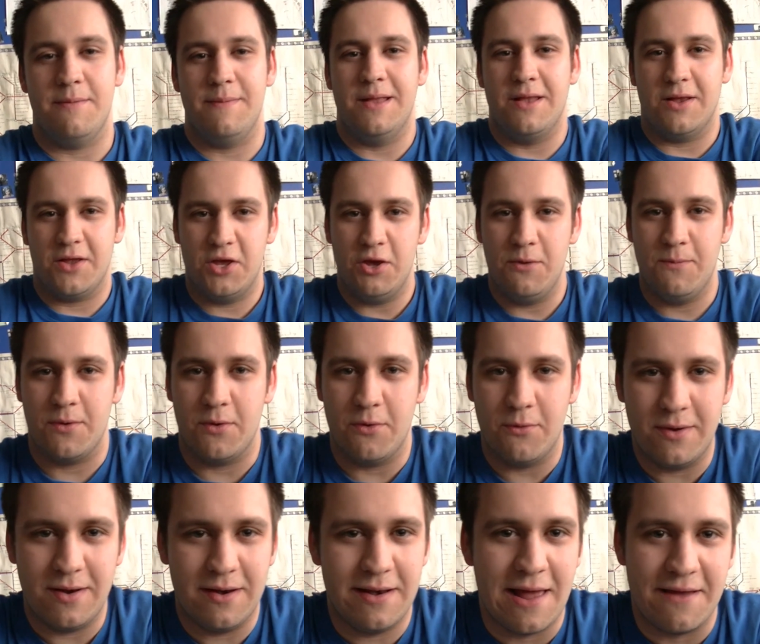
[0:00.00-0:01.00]
him in the
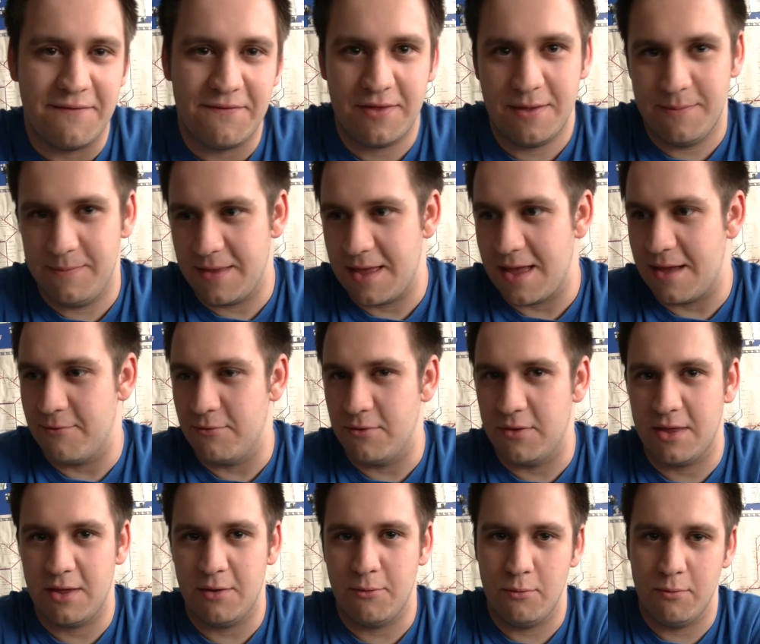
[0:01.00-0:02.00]
cubicle and left him there
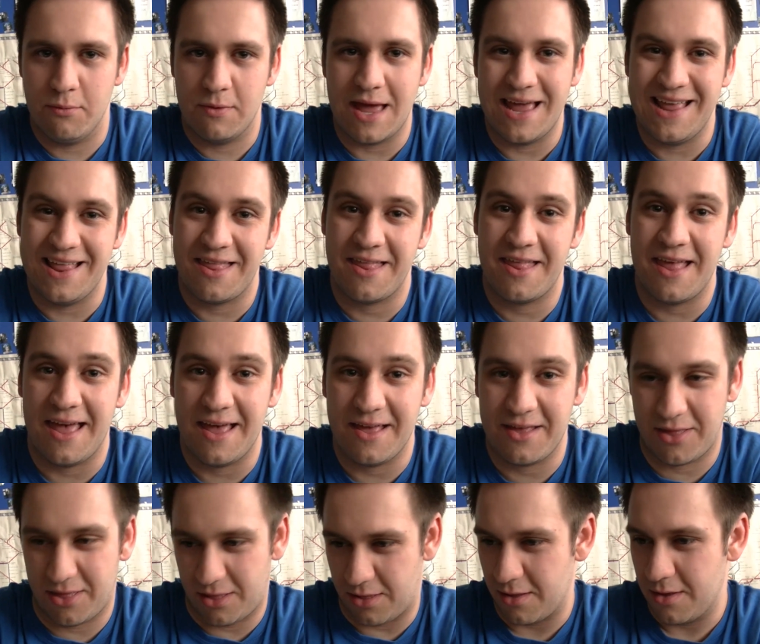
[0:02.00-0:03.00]
until day
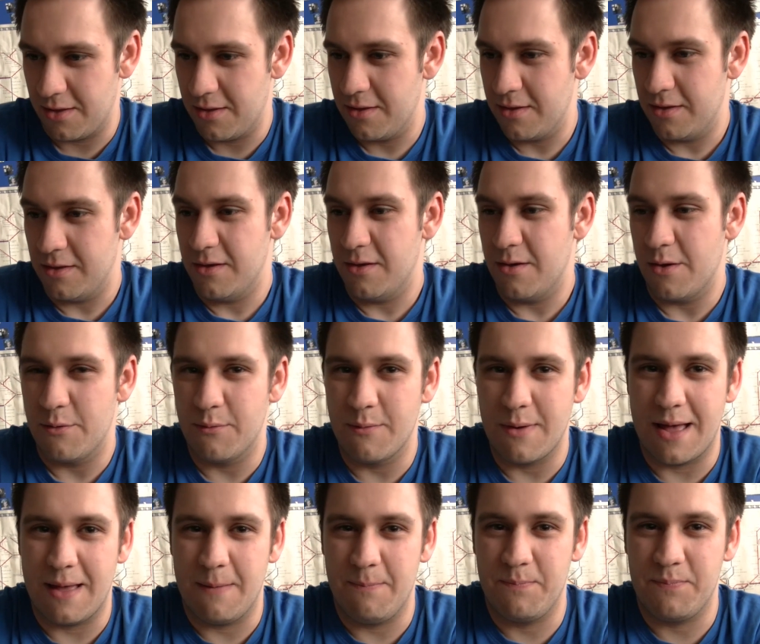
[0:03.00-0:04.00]
6,
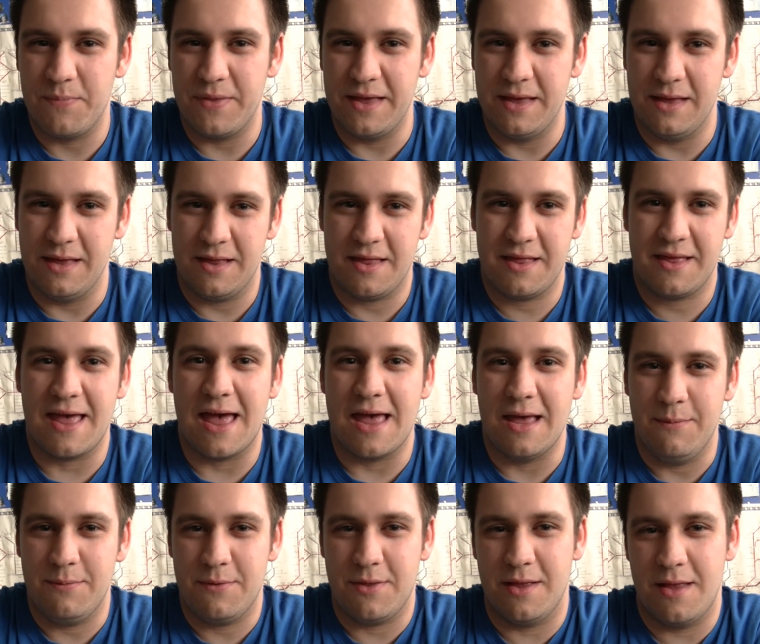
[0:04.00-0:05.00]
where he
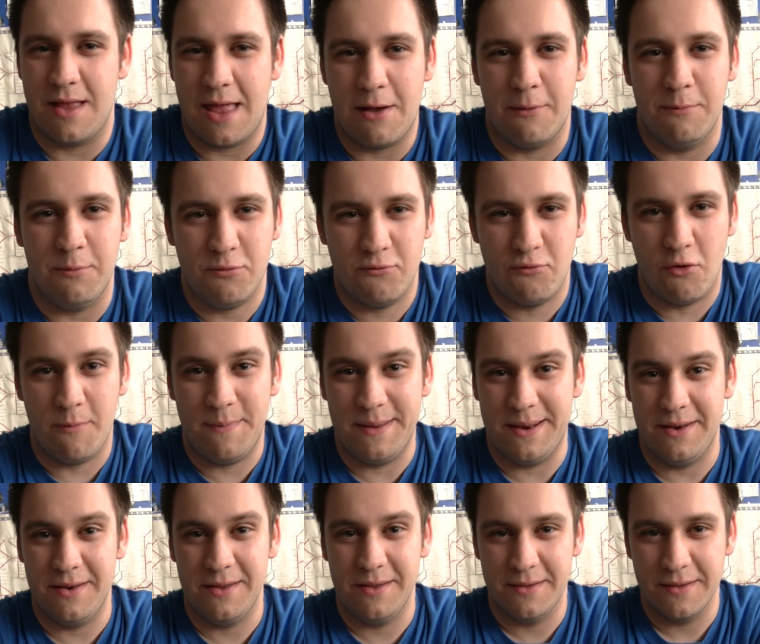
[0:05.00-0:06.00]
escaped and helped
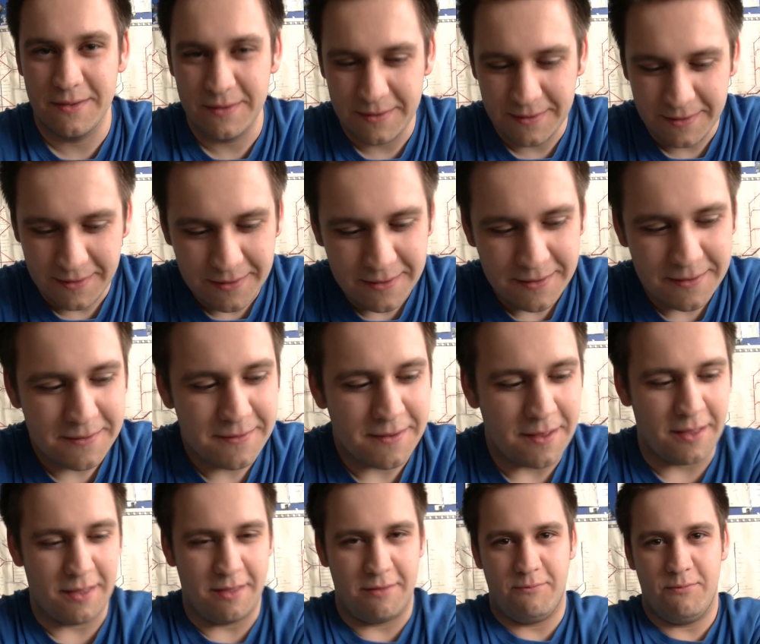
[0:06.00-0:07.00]
Robin,
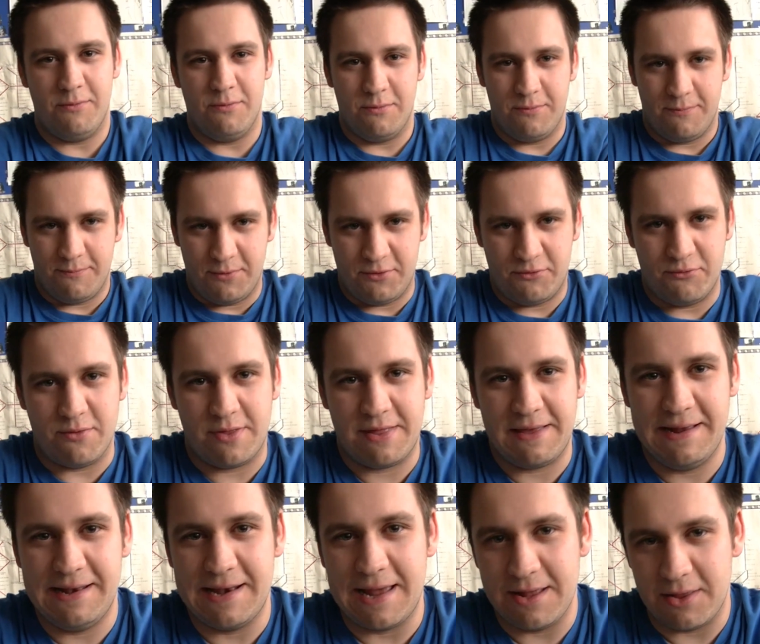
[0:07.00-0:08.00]
which we'll
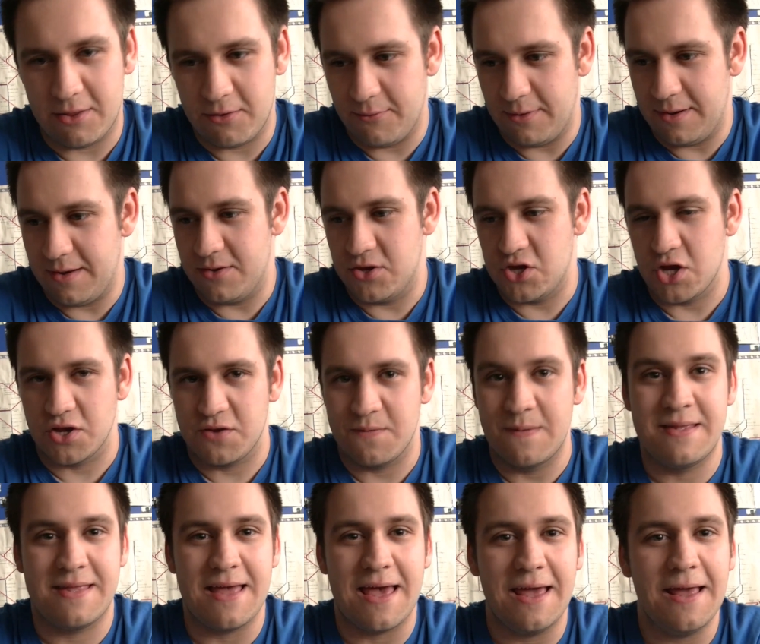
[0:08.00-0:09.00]
see later in
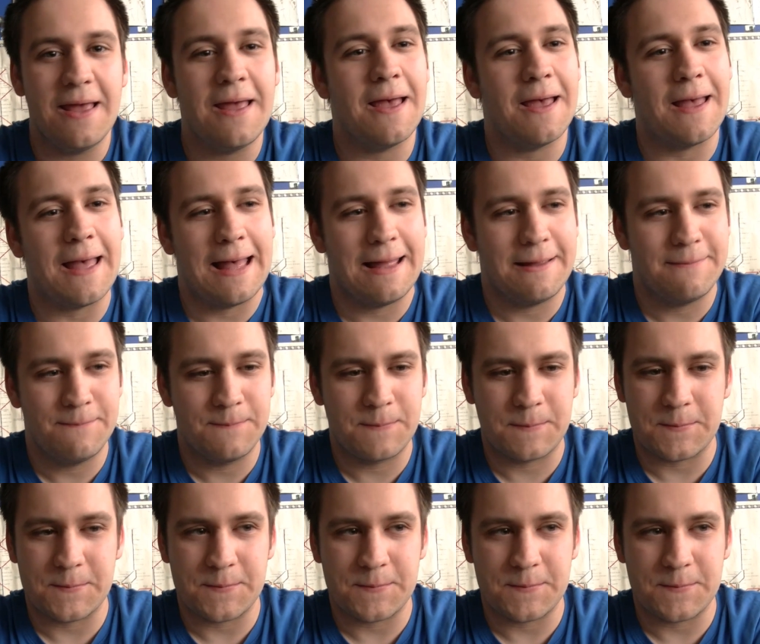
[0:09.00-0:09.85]
Judgment Day. And